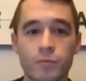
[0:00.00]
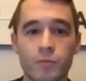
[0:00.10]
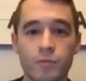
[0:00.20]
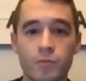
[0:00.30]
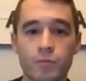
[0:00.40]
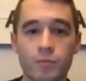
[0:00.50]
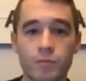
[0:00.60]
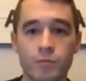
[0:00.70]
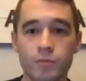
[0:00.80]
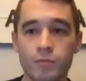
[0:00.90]

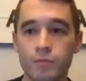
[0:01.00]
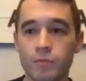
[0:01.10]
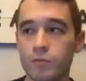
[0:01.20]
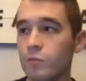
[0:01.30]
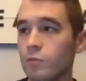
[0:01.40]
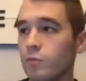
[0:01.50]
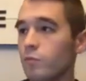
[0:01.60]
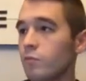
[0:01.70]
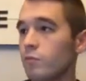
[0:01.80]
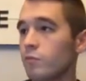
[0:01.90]

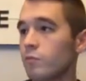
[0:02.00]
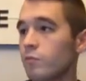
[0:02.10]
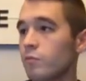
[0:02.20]
(silent)